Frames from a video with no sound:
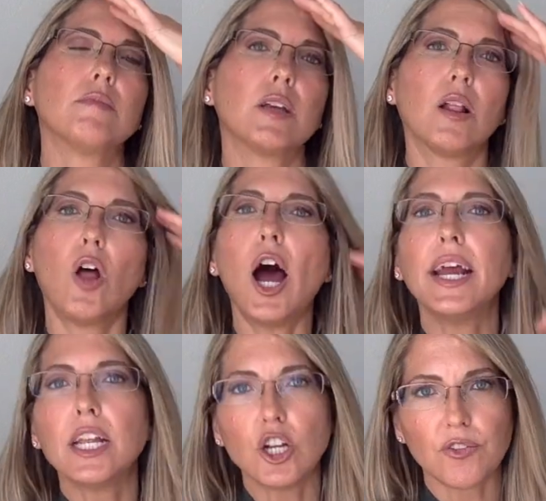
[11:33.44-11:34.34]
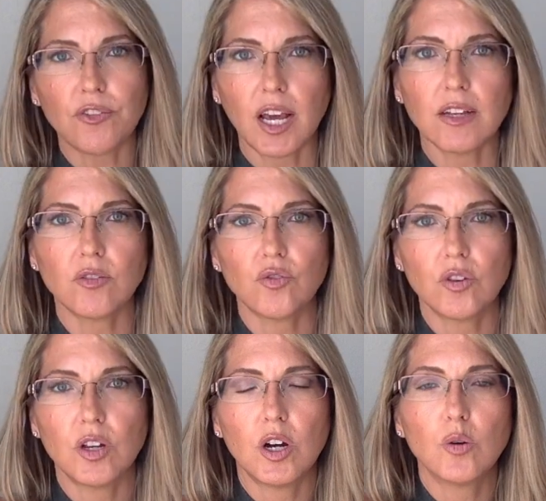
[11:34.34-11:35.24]
a lot in your face,
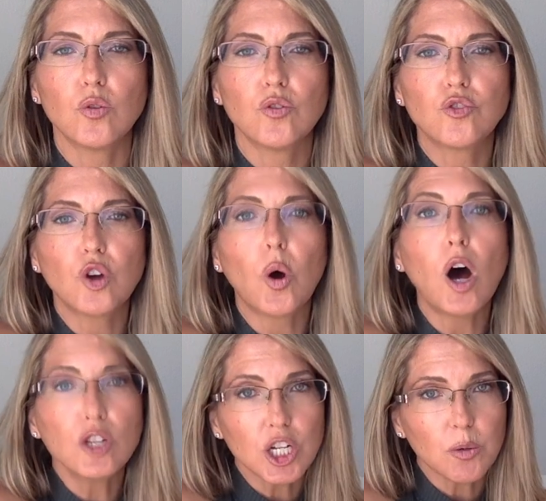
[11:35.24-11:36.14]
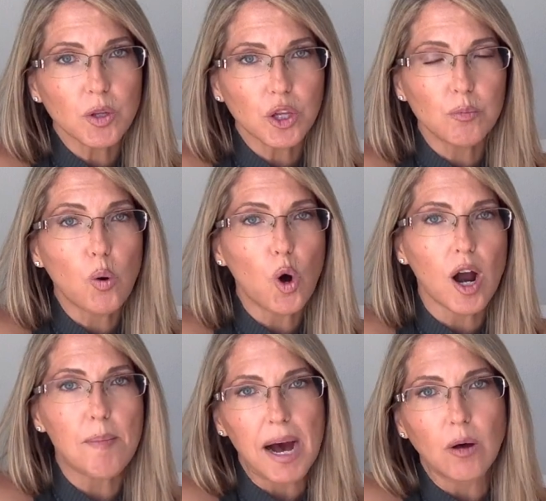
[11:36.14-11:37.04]
And so I'll share with you more
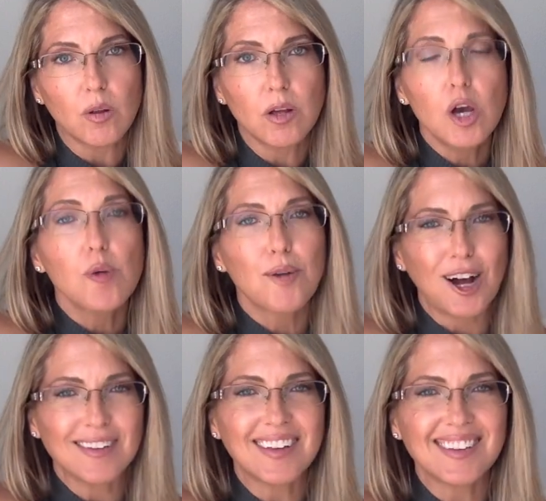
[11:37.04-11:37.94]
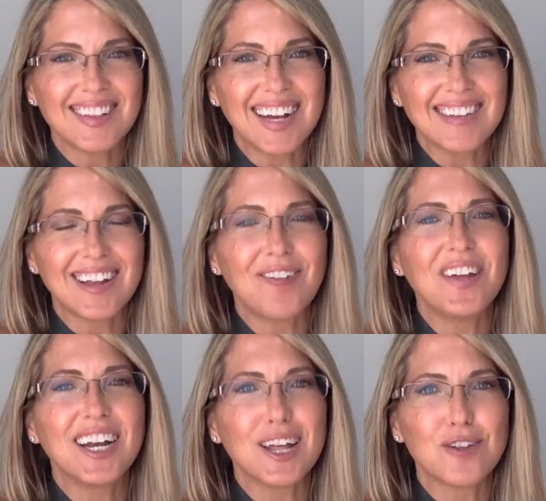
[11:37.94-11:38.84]
about processing that stuff
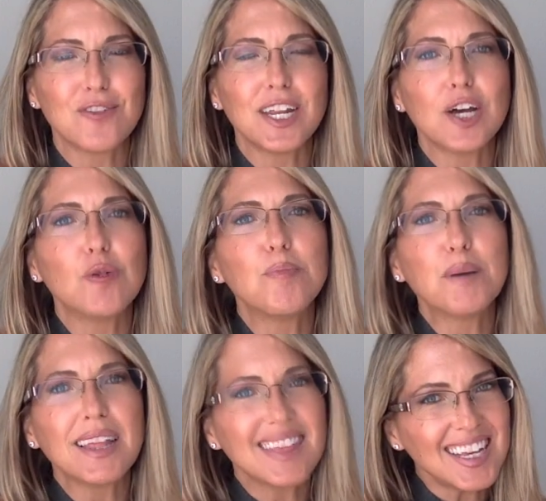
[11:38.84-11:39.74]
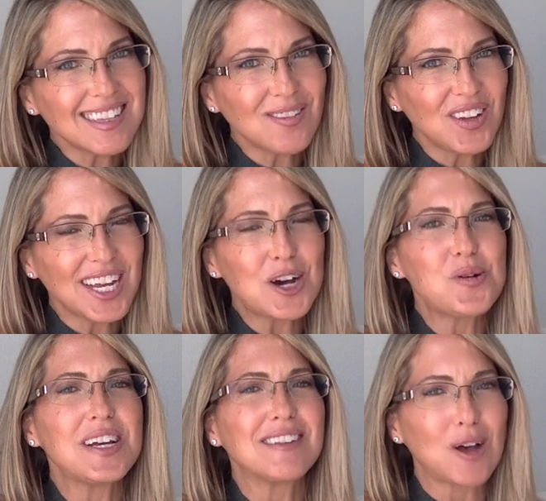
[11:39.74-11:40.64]
in another video. But this video
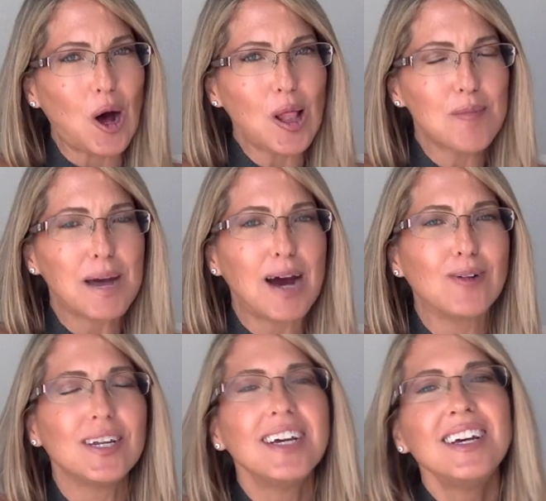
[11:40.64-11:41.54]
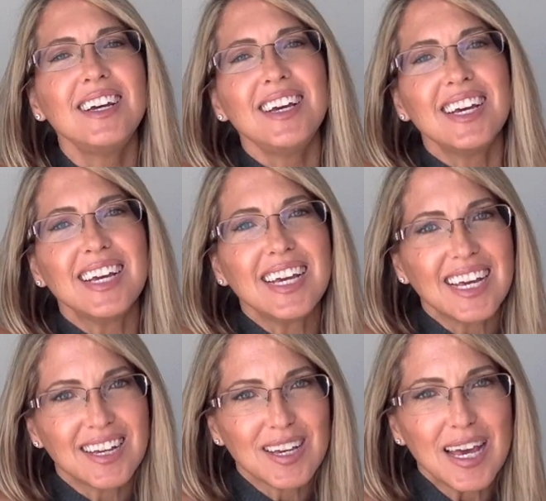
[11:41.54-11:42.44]
is all about
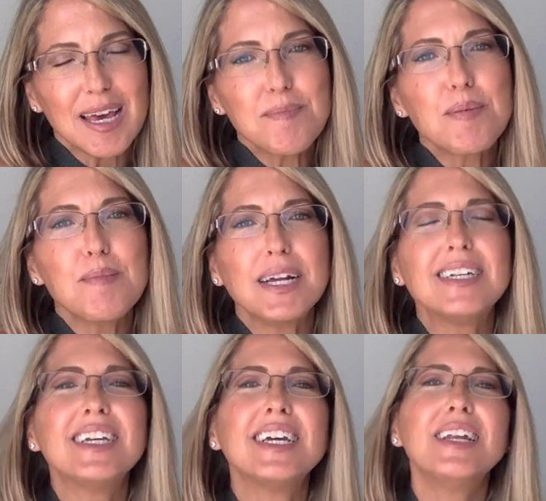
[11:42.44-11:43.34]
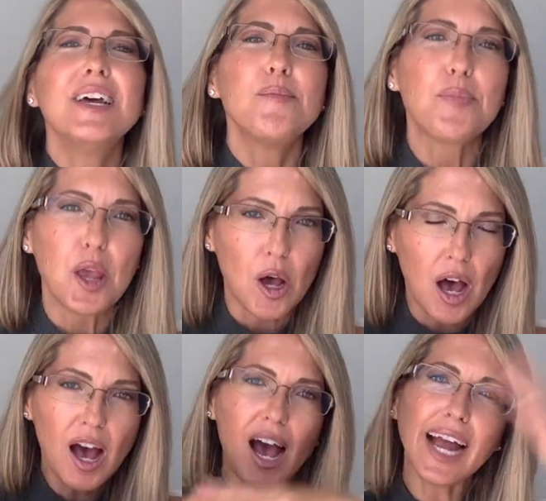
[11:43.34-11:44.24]
implementing
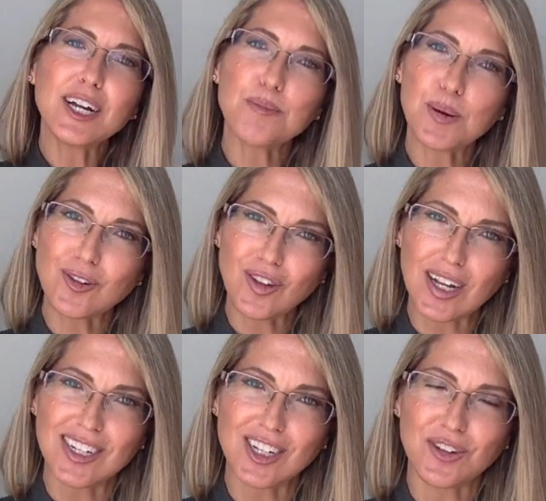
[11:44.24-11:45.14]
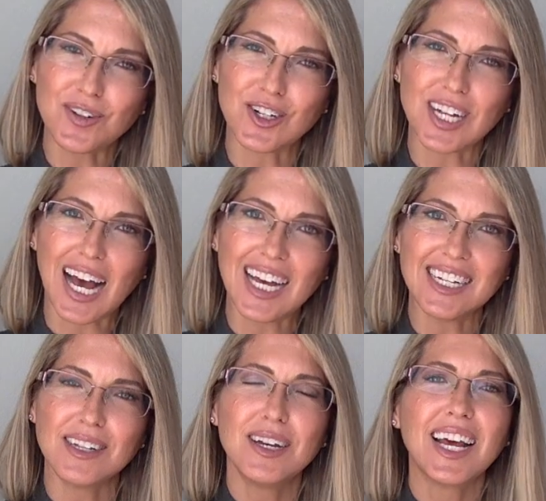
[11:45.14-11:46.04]
a higher percentage of your
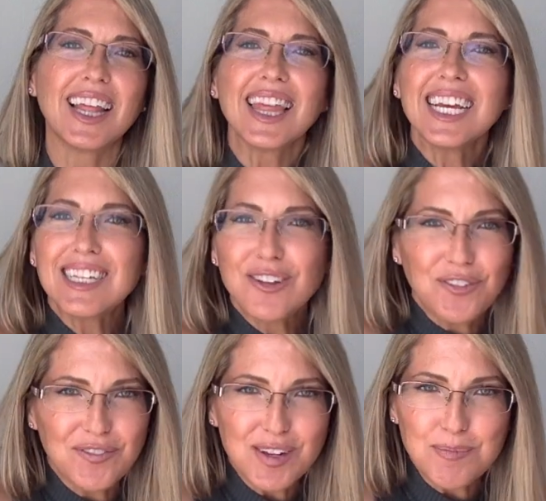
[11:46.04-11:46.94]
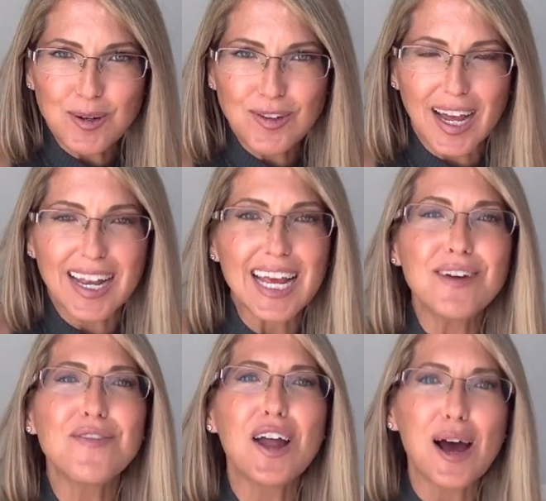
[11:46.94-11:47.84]
diet, at least 50%,
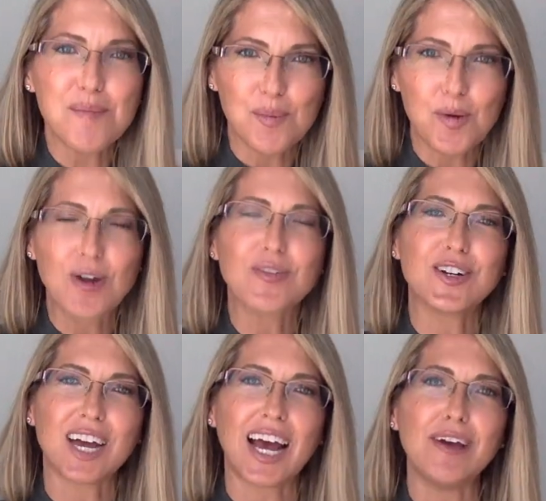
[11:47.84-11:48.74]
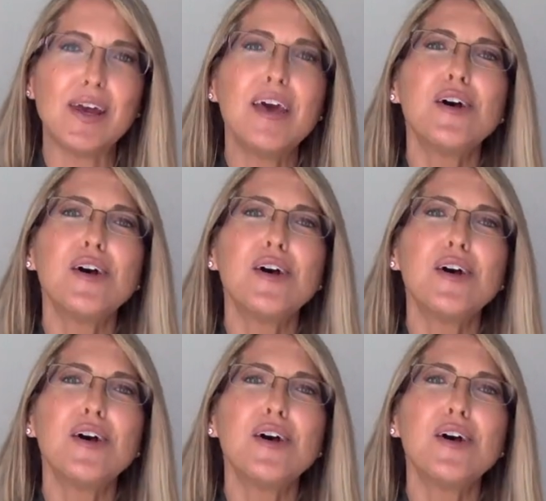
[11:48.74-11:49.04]
if not more of your diet,